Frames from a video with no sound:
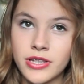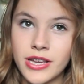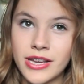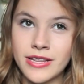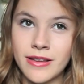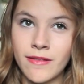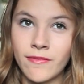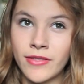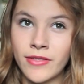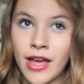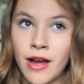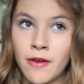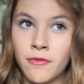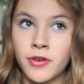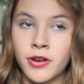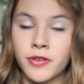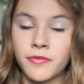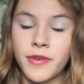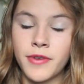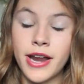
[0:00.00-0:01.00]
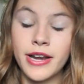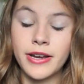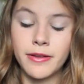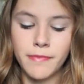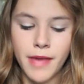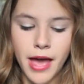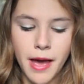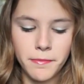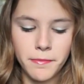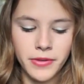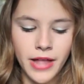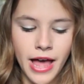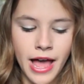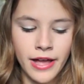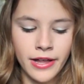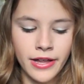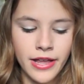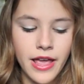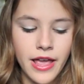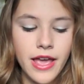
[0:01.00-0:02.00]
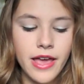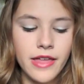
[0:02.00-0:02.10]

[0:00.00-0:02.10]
except for that one random matte black.